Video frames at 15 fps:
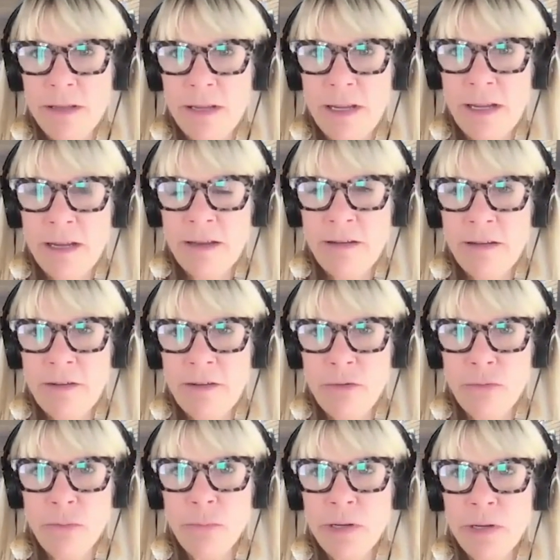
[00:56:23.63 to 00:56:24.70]
and uh,
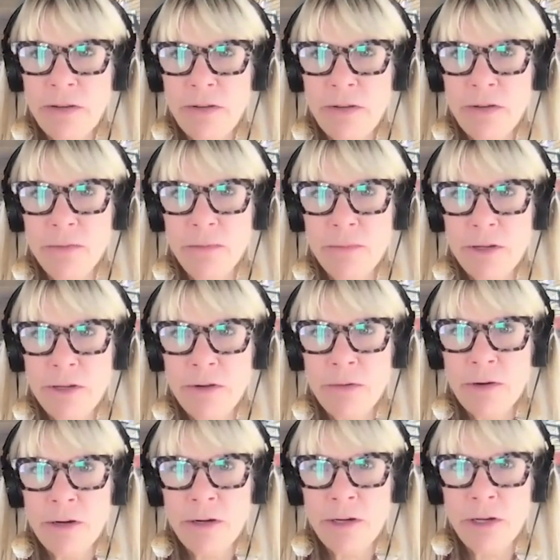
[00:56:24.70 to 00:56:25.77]
doing what you do. You
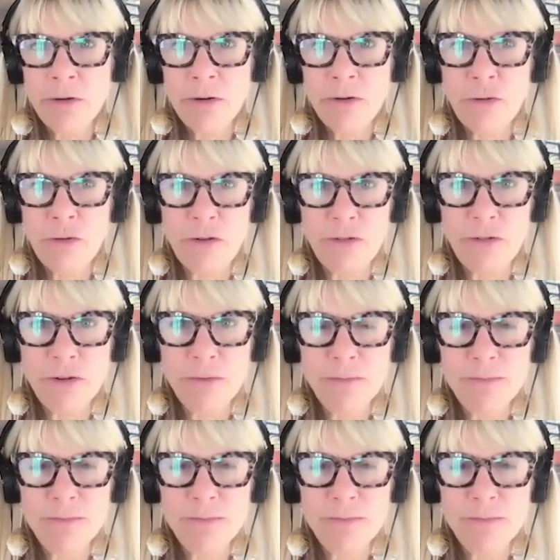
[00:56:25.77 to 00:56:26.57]
are, you're a treasure.